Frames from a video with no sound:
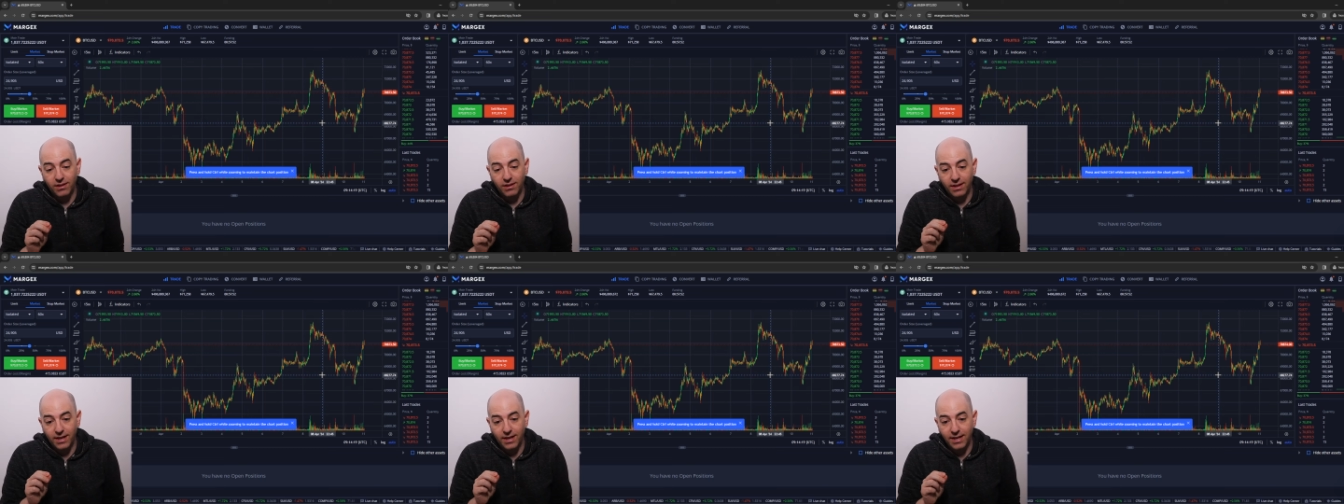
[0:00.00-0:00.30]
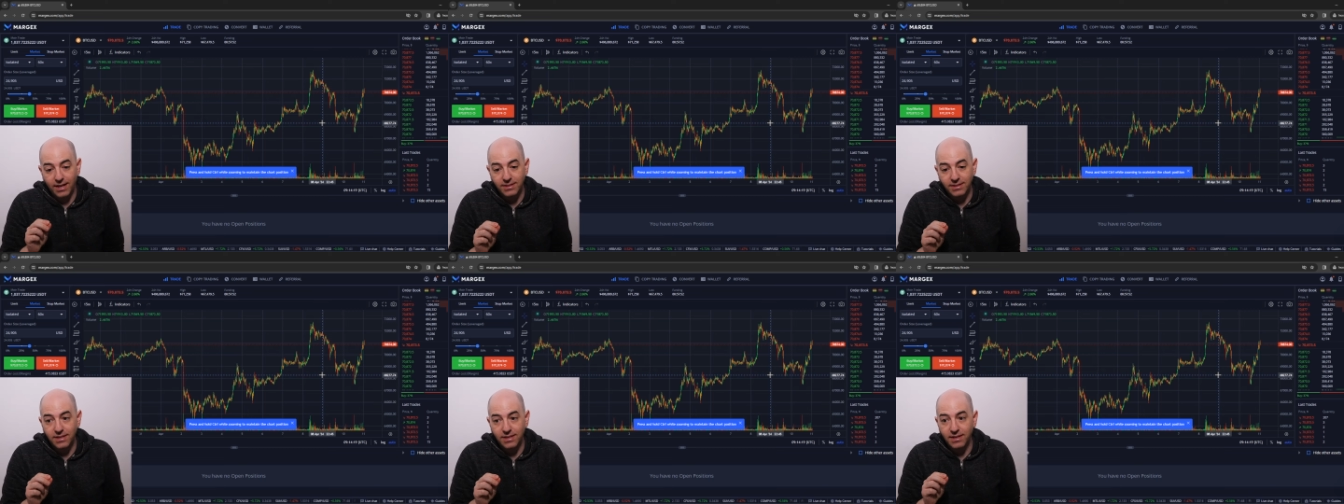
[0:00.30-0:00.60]
Like I
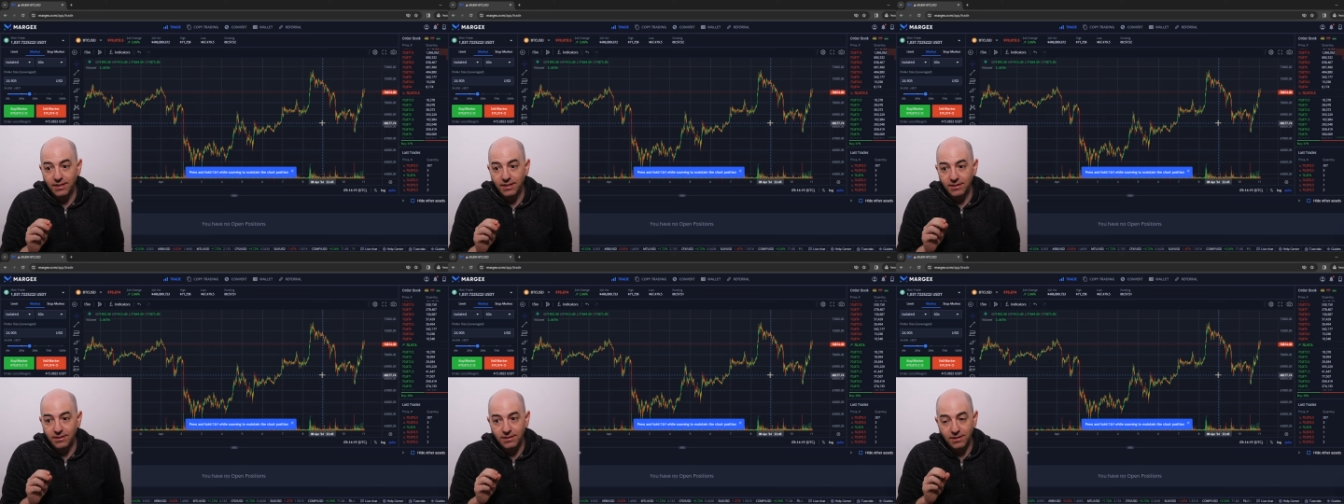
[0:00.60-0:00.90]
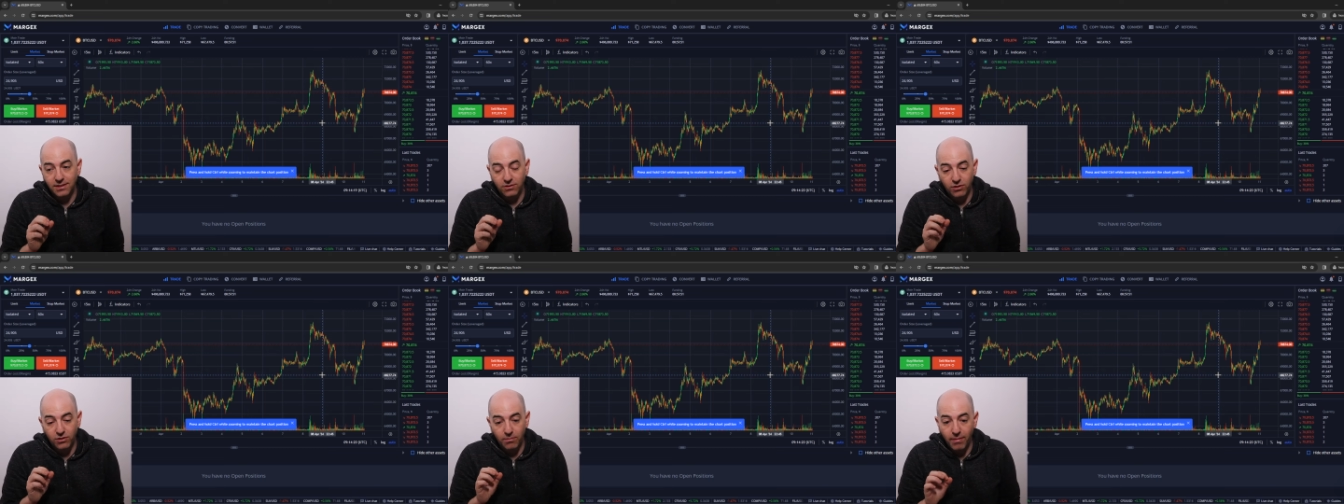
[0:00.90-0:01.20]
said, it's,
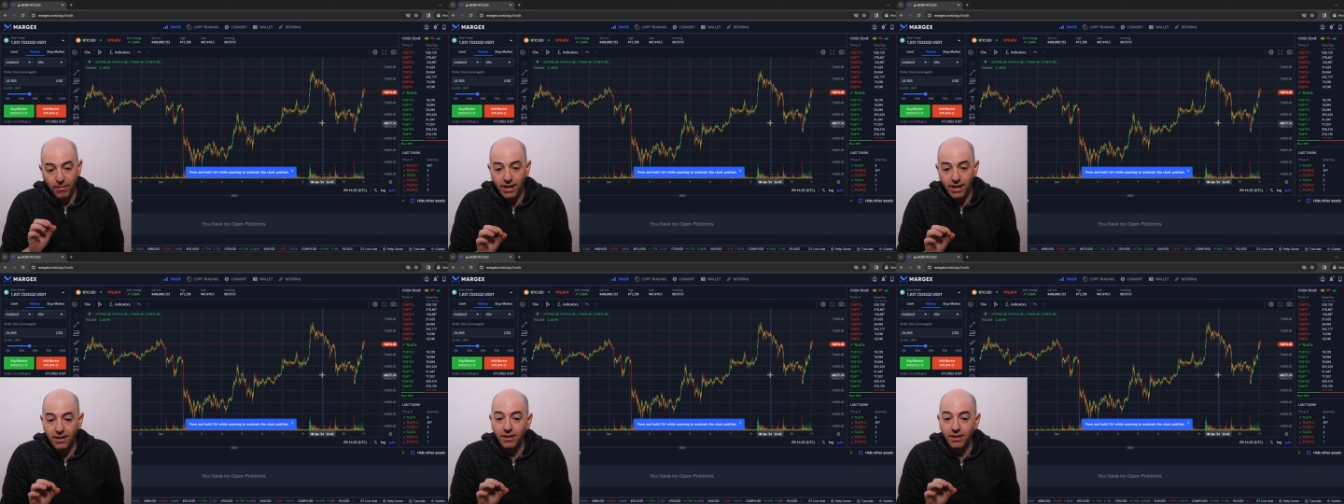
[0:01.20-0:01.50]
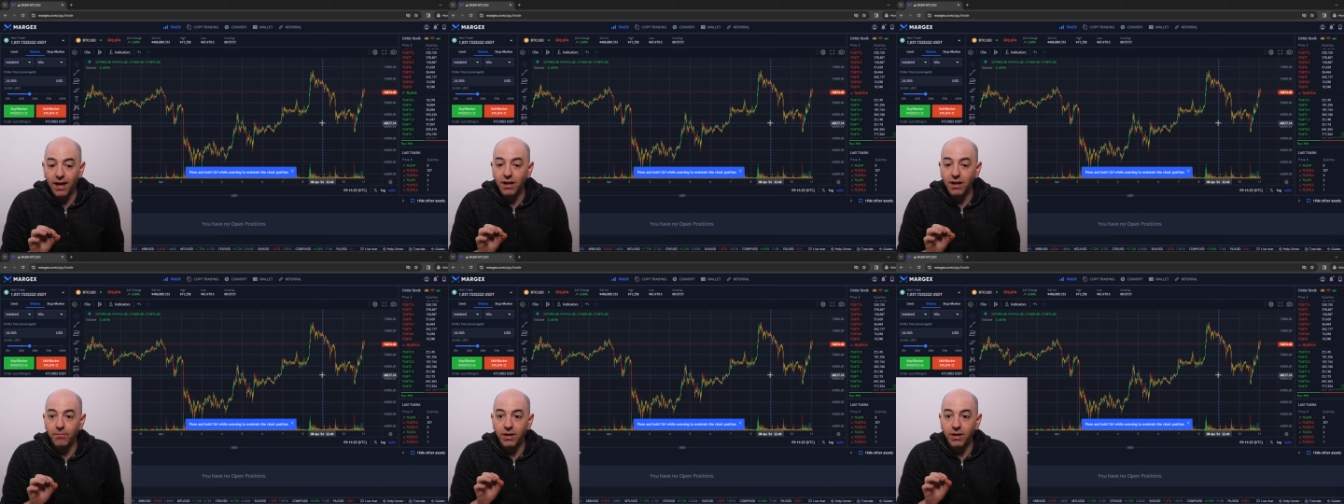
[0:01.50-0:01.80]
you can make a
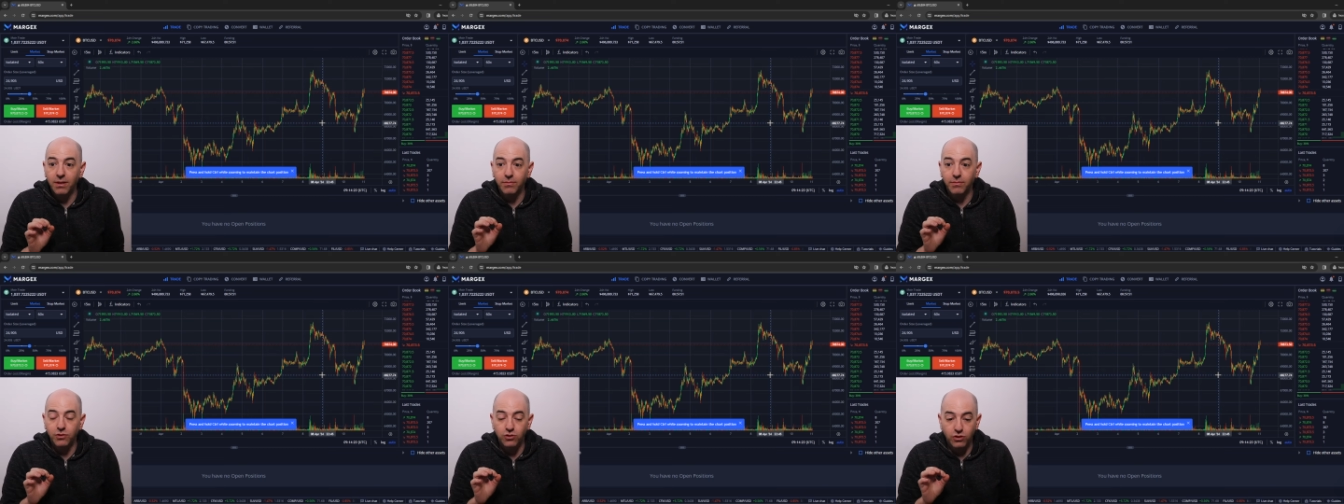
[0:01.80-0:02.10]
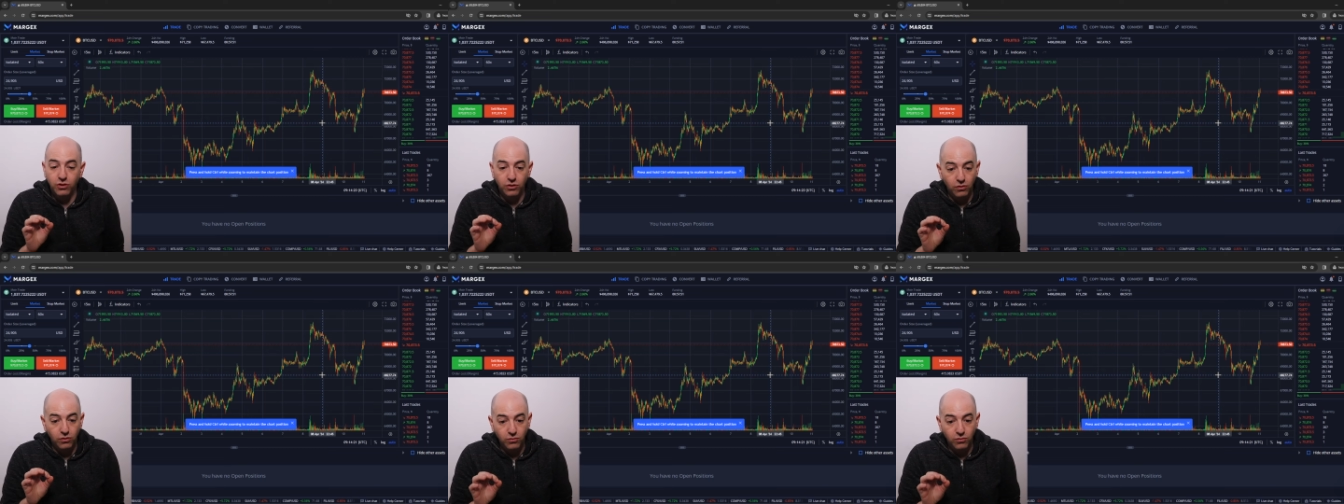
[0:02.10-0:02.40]
lot of money, but you
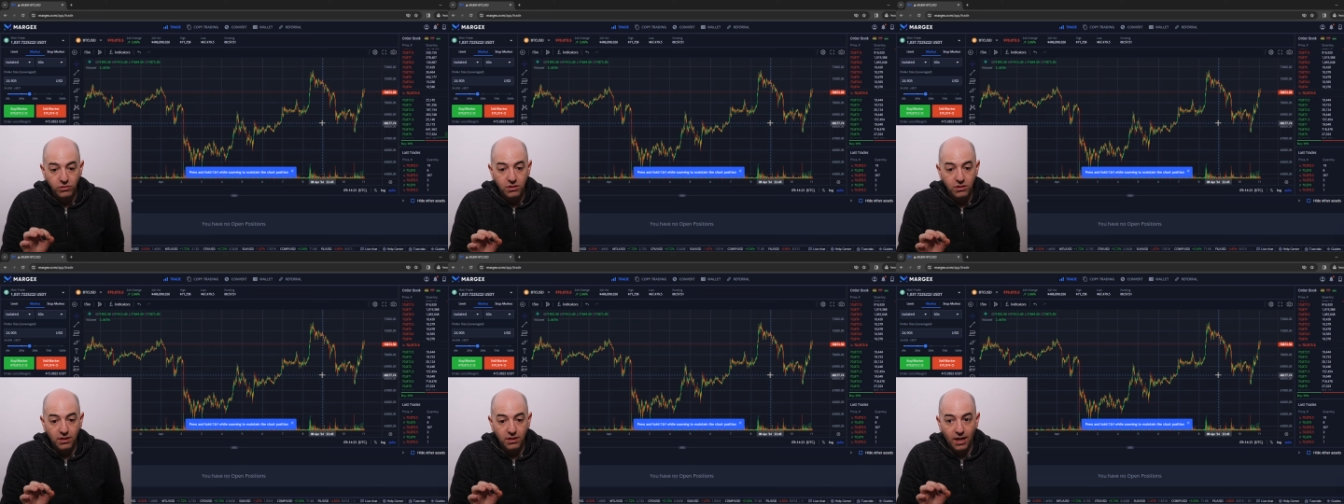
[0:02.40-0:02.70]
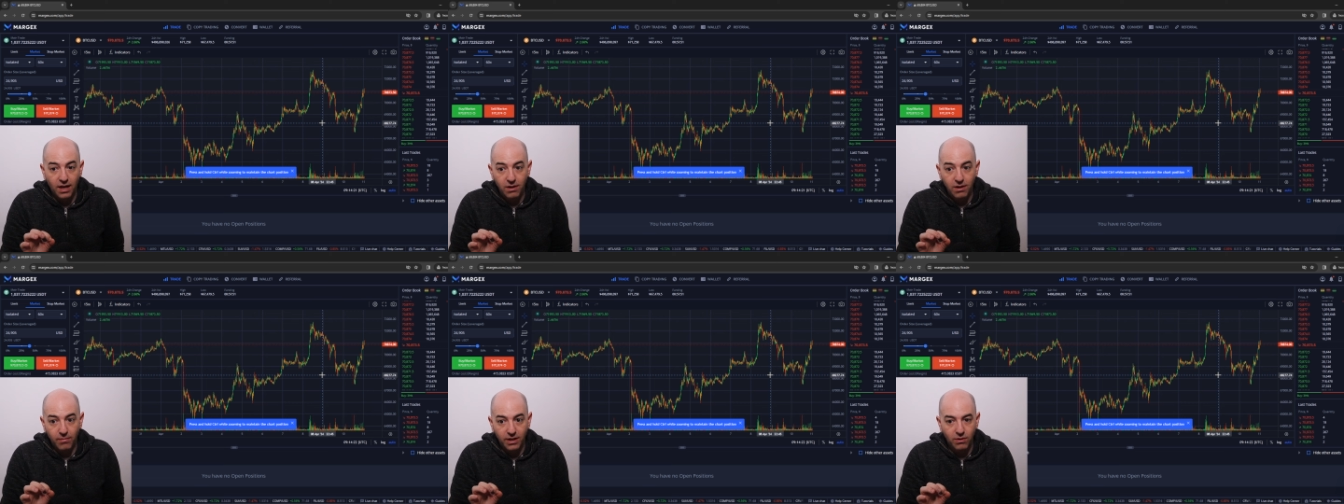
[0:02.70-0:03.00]
can lose a lot of
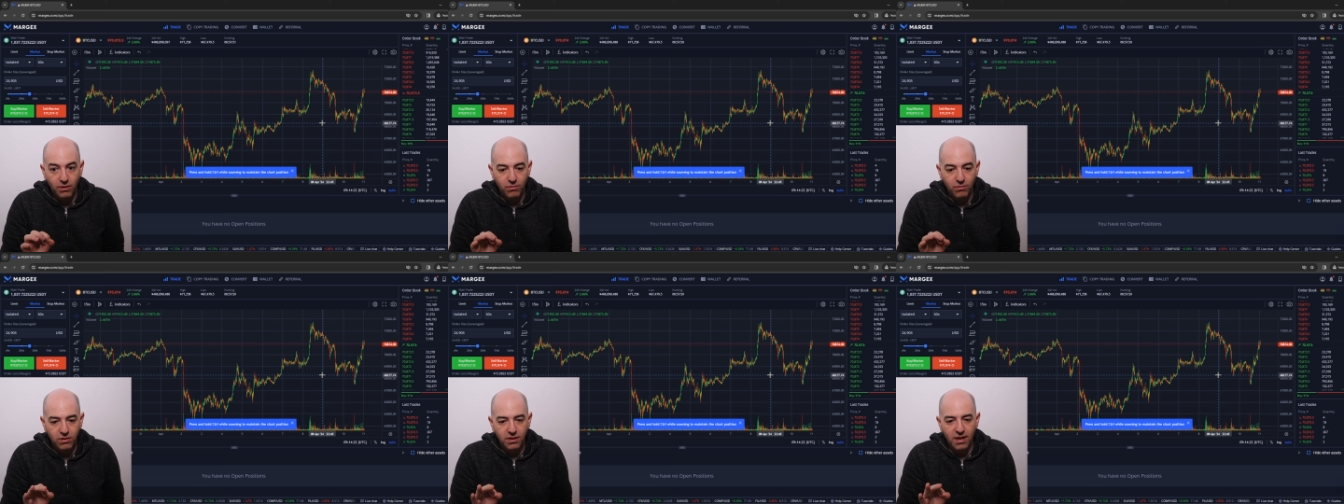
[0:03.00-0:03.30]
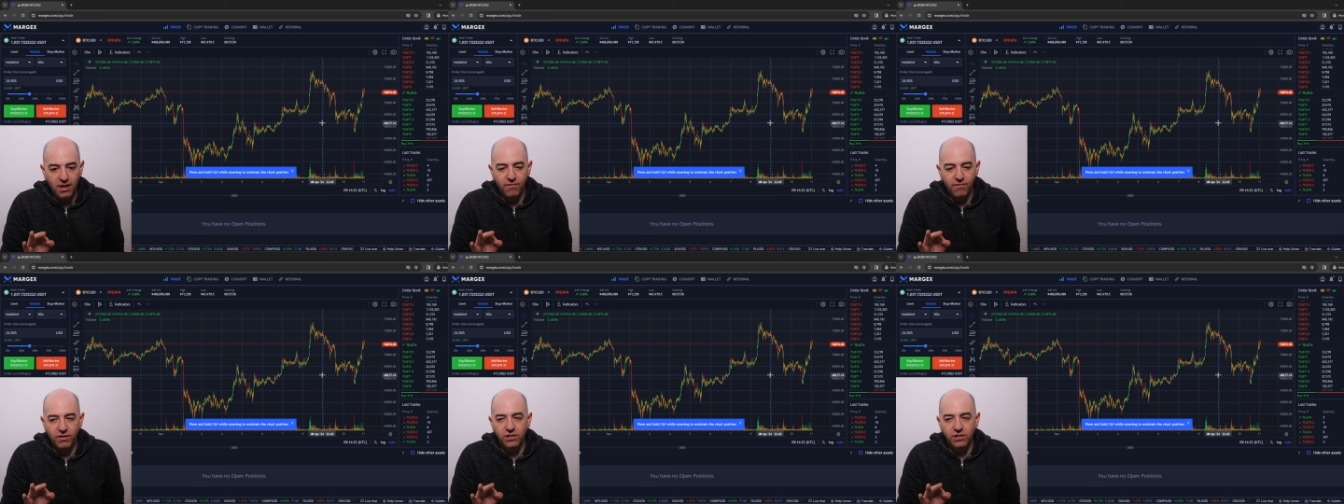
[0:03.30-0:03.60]
money with
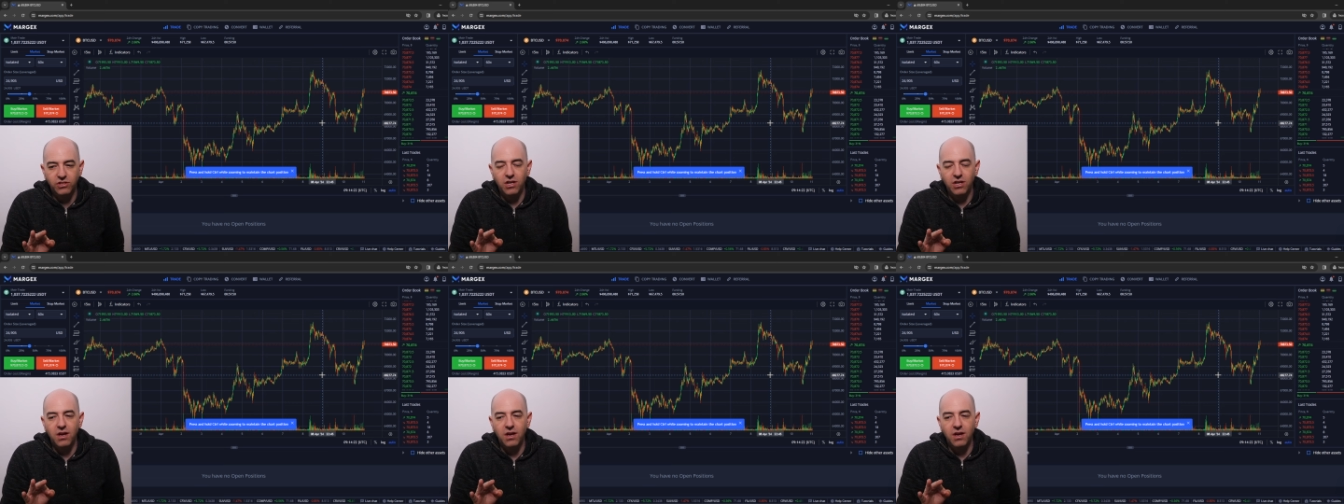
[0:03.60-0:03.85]
leverage.